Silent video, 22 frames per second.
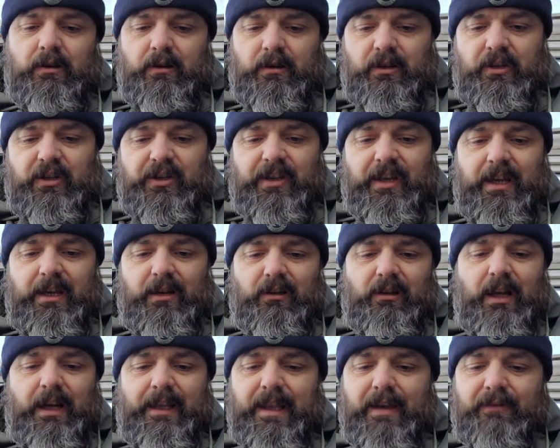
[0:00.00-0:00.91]

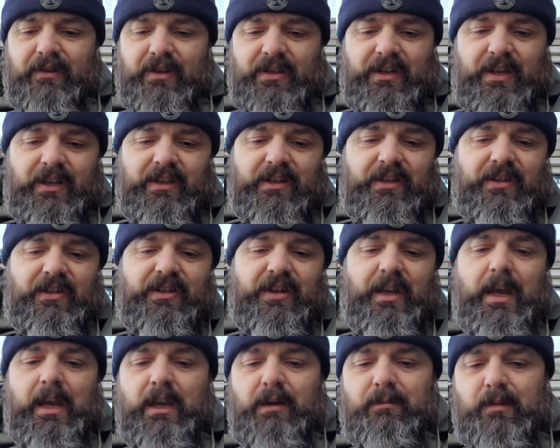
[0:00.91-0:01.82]
steel, I never stick to the
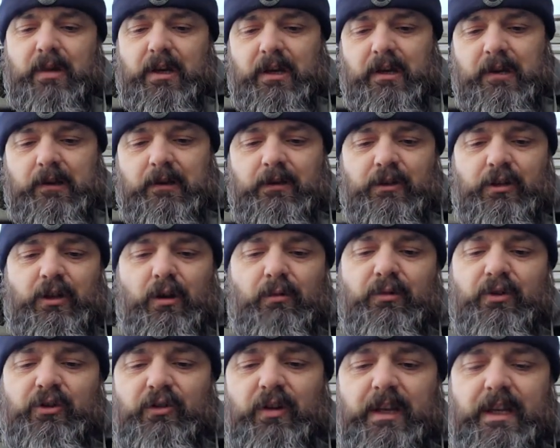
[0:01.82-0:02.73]
same
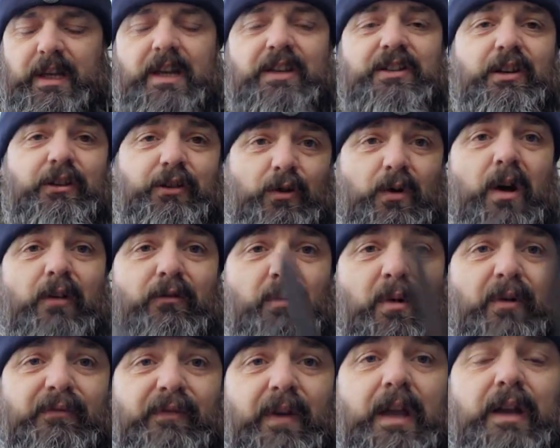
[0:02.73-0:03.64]
geometry. Yes, I do have
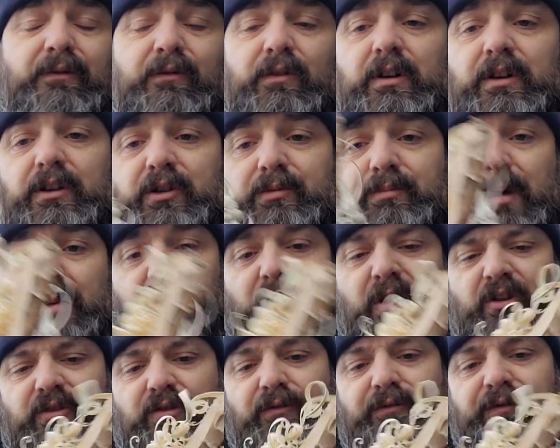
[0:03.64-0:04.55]
my favourites, my
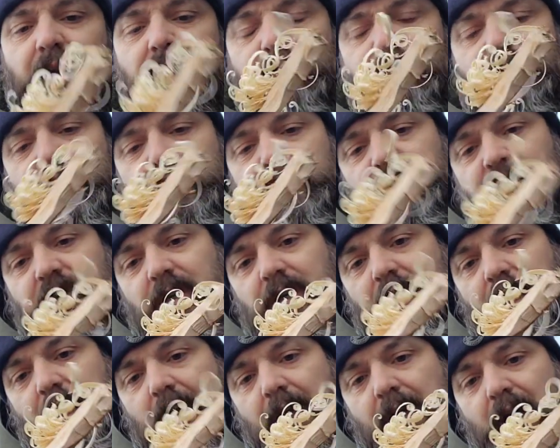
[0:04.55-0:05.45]
personal favourites,
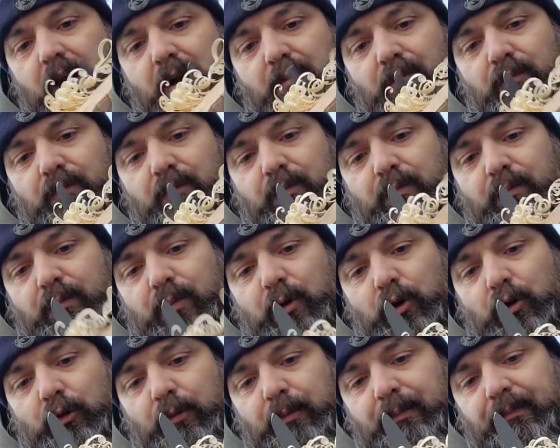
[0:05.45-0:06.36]

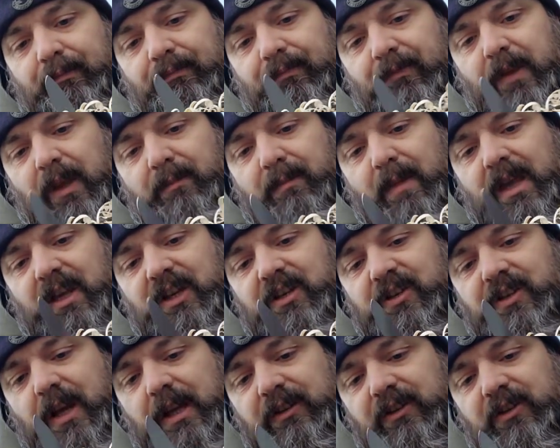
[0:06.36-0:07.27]
but it makes
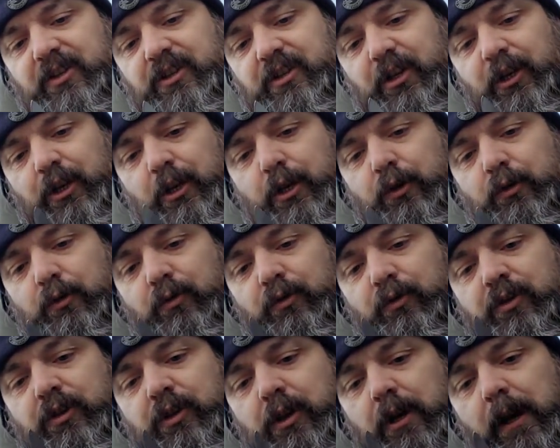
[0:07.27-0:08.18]
sense to
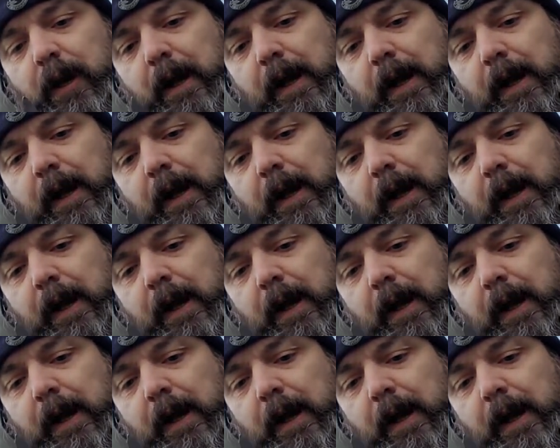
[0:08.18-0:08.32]
use